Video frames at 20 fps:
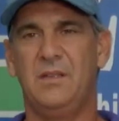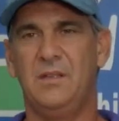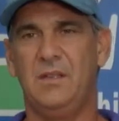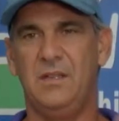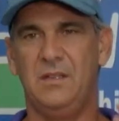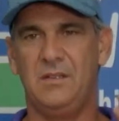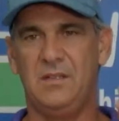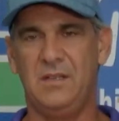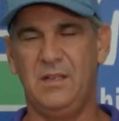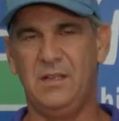
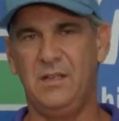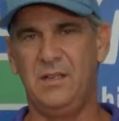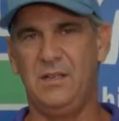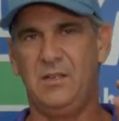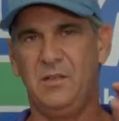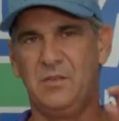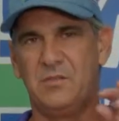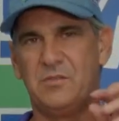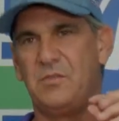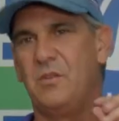It
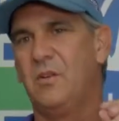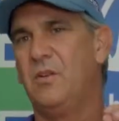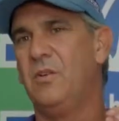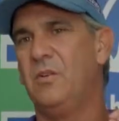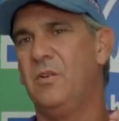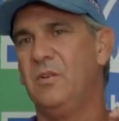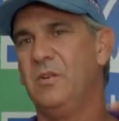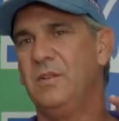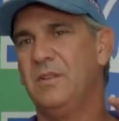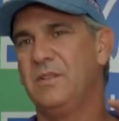goes through a
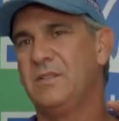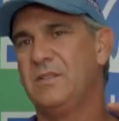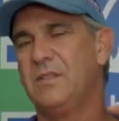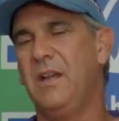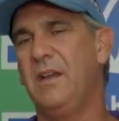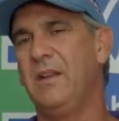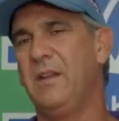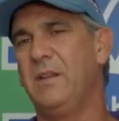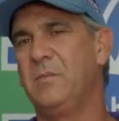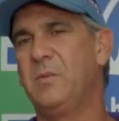hole in the
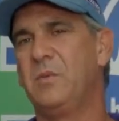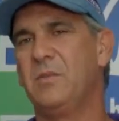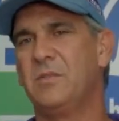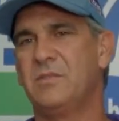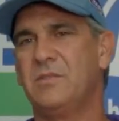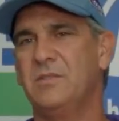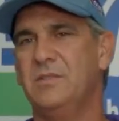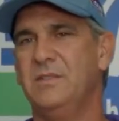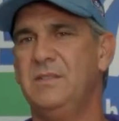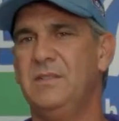side of the
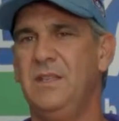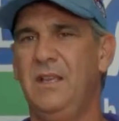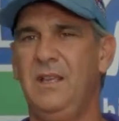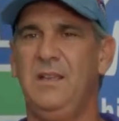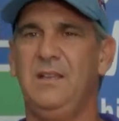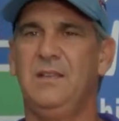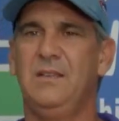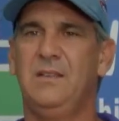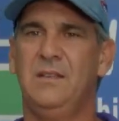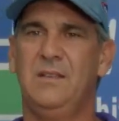porcelain
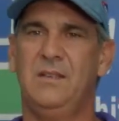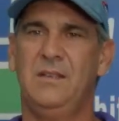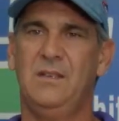tank.